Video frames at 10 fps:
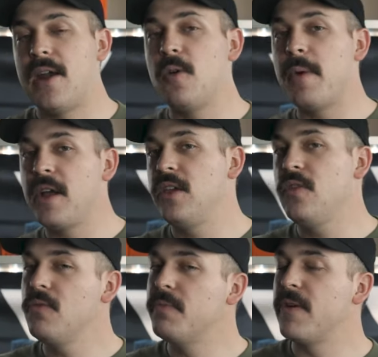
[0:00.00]
I don't know about
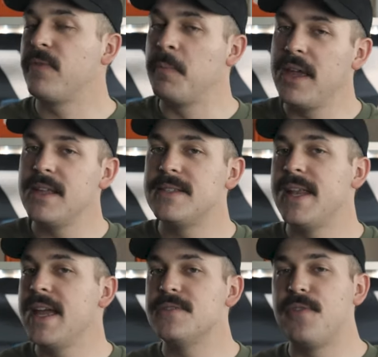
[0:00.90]
you, but for me,
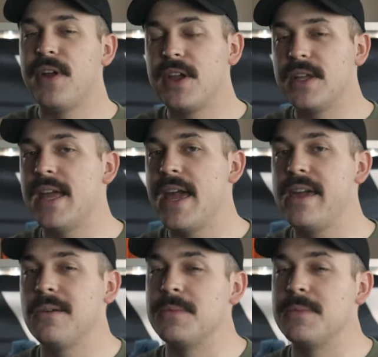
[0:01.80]
today is a very good day.